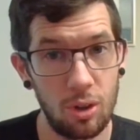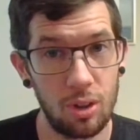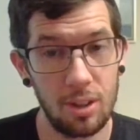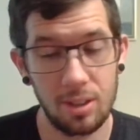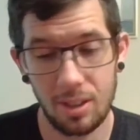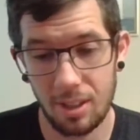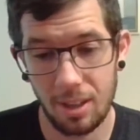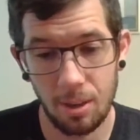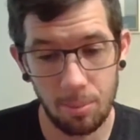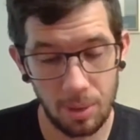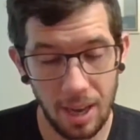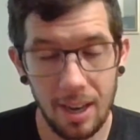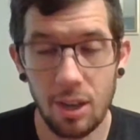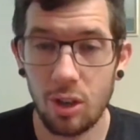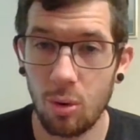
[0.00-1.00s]
This can
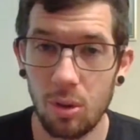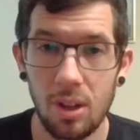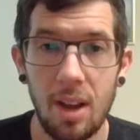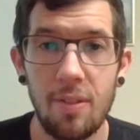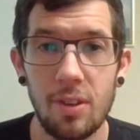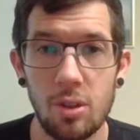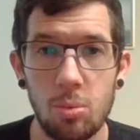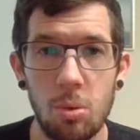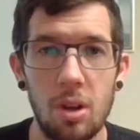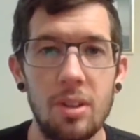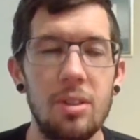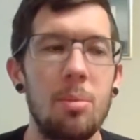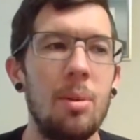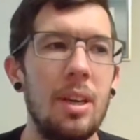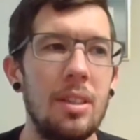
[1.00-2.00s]
apply to your life as well. This
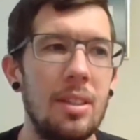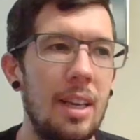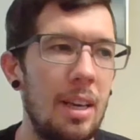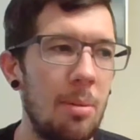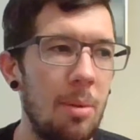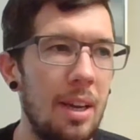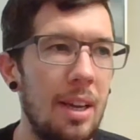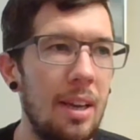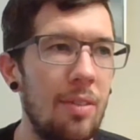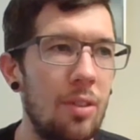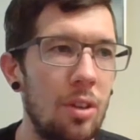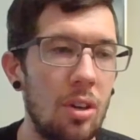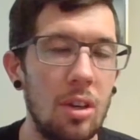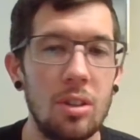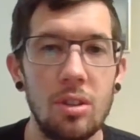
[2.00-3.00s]
applies to anybody in
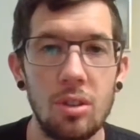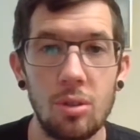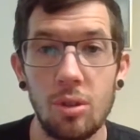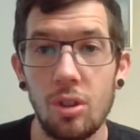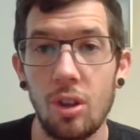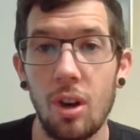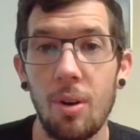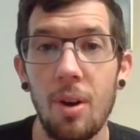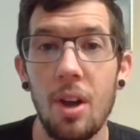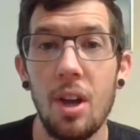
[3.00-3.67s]
regards to,